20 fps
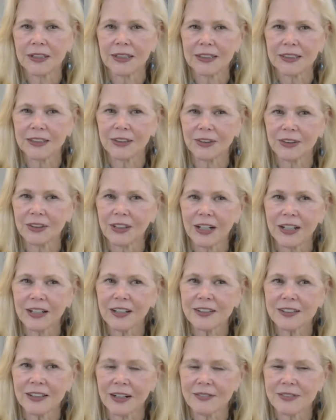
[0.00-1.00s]
You know, a lot of
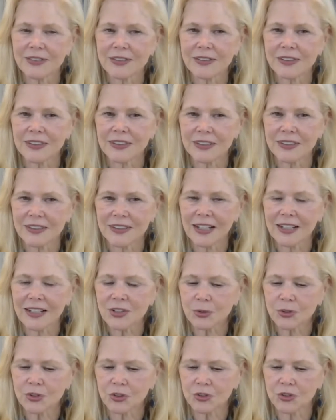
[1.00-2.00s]
times it, that's
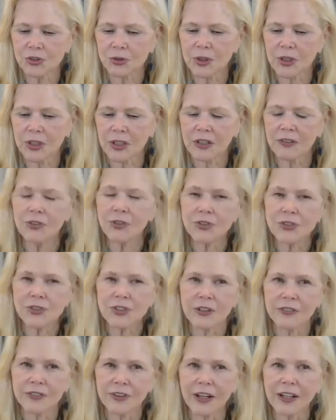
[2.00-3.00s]
what you're doing. Give
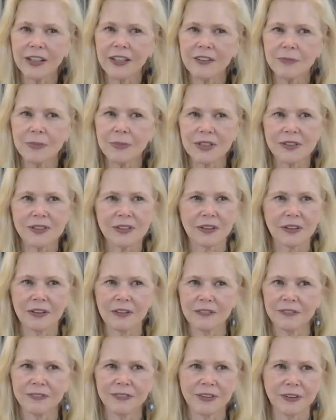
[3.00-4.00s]
yourself, I give
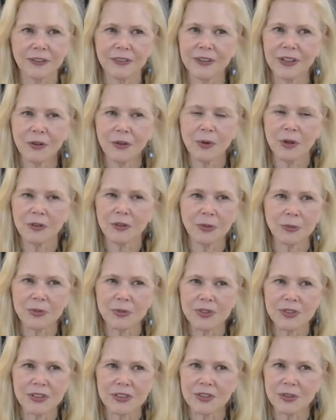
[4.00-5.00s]
myself you know, anywhere from
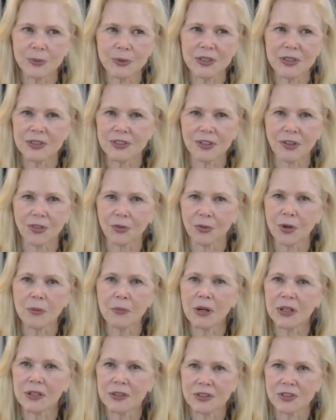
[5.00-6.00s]
six weeks to three
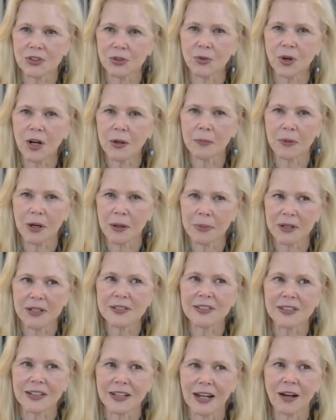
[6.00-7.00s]
months to write my
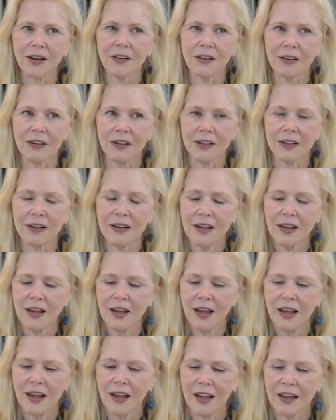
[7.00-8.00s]
basic outline.
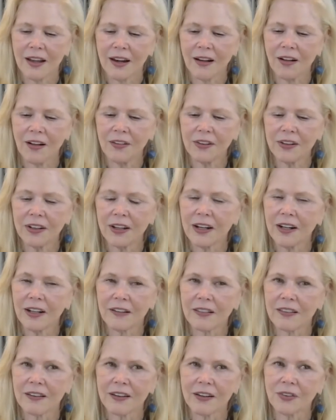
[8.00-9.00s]
And I'll look at it
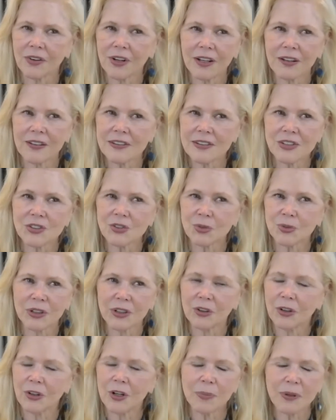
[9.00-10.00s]
and think, okay, this is really
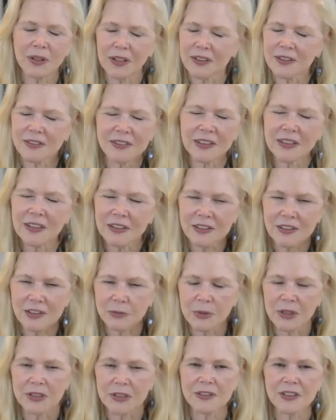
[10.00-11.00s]
great, but that scene doesn't
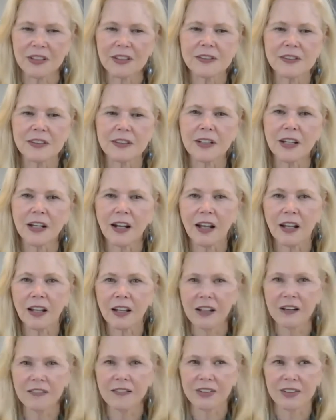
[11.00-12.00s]
make sense. And yet I
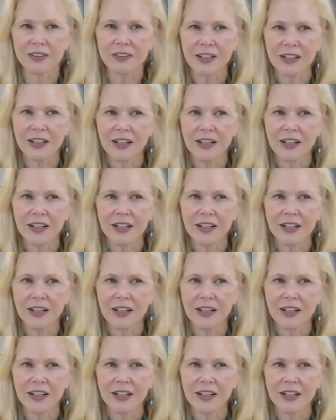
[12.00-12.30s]
love it.